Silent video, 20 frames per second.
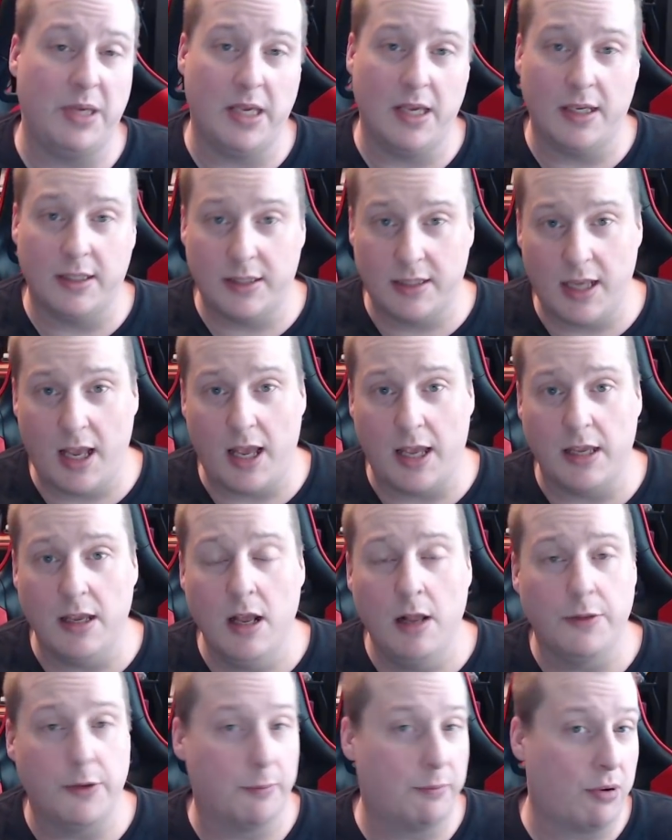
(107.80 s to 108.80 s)
PSA.
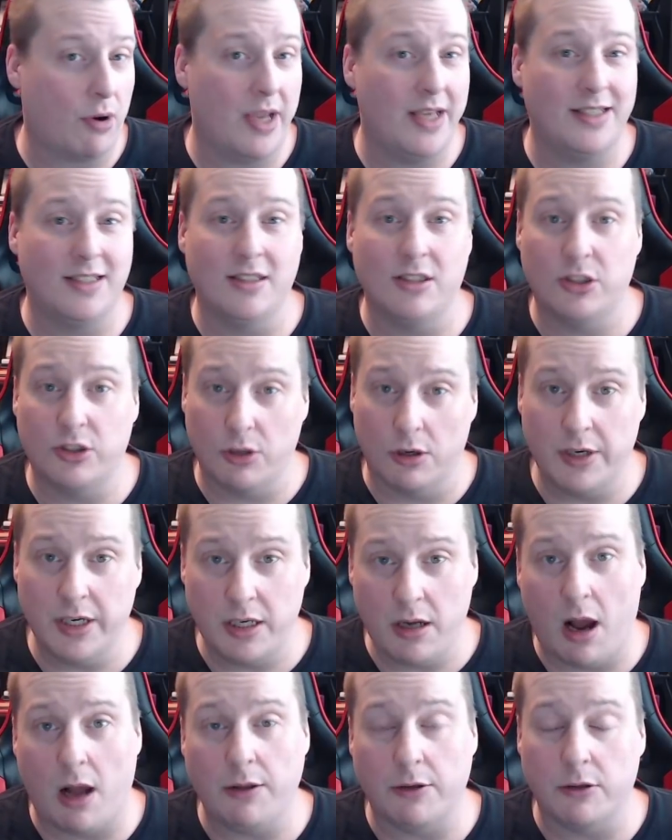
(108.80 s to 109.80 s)
The price is
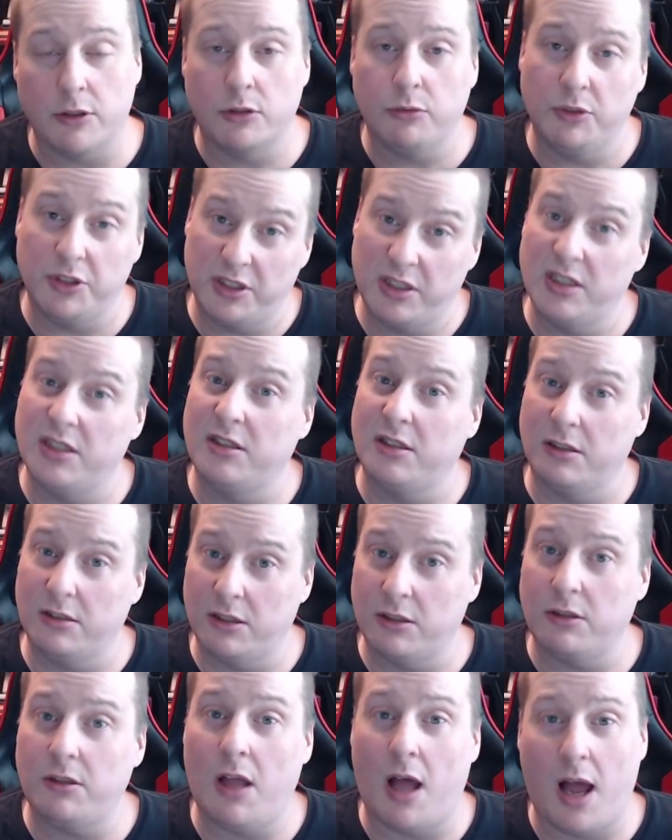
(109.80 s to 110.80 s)
$30, which is a
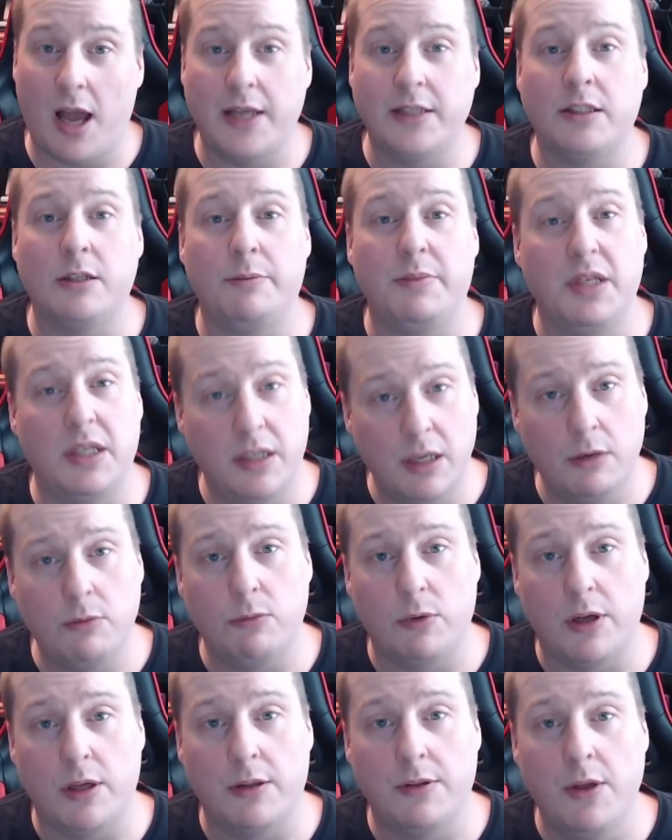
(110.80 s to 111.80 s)
little high to begin
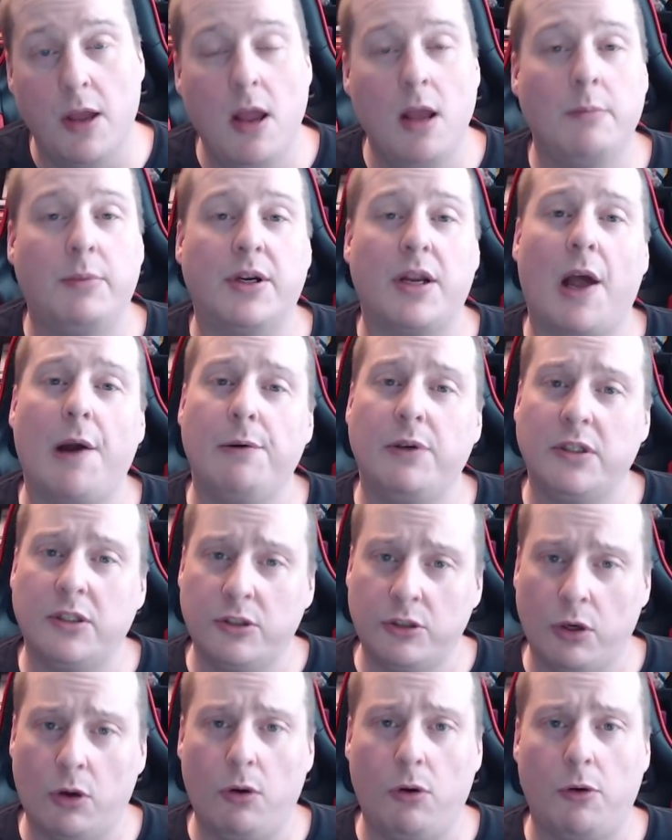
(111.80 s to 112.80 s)
with, but I was
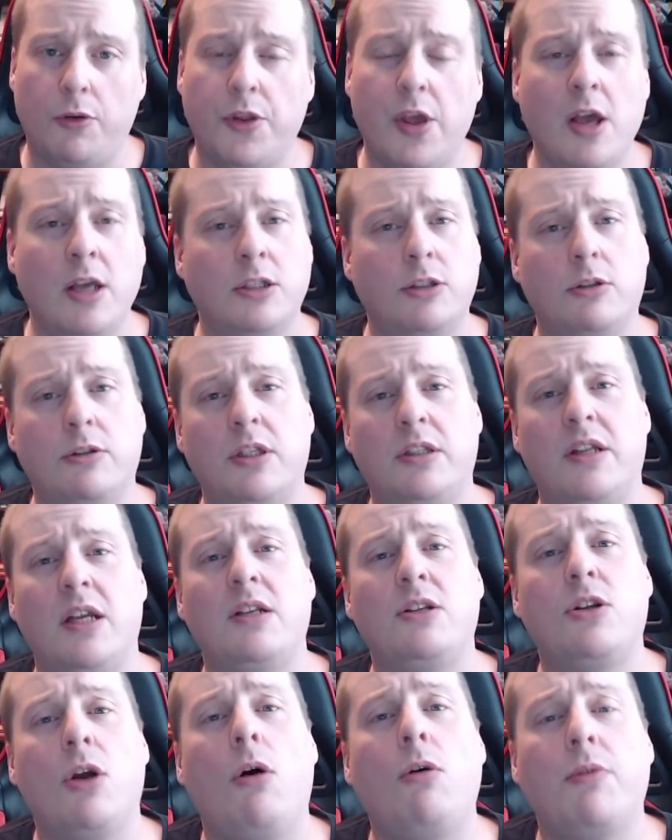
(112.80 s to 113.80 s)
told so that they
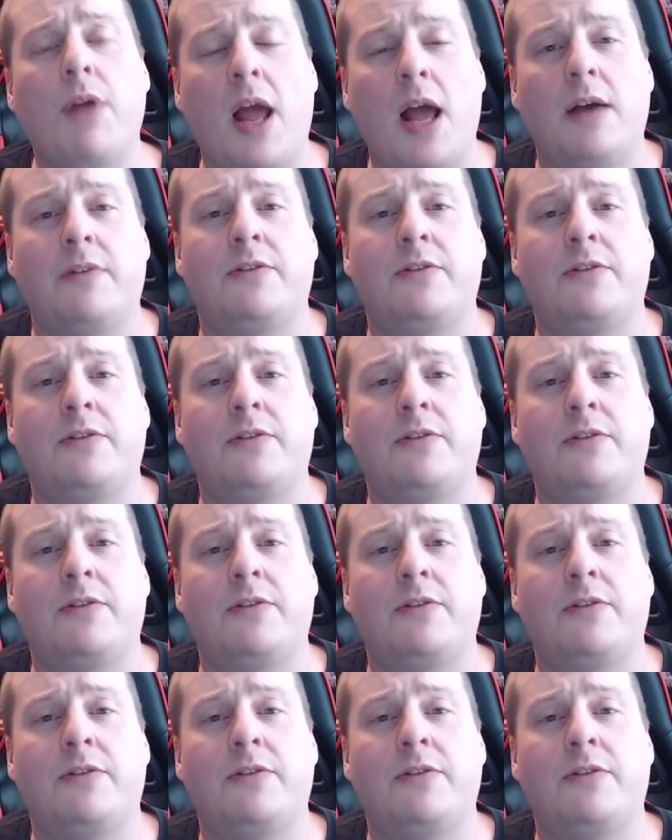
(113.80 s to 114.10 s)
don't have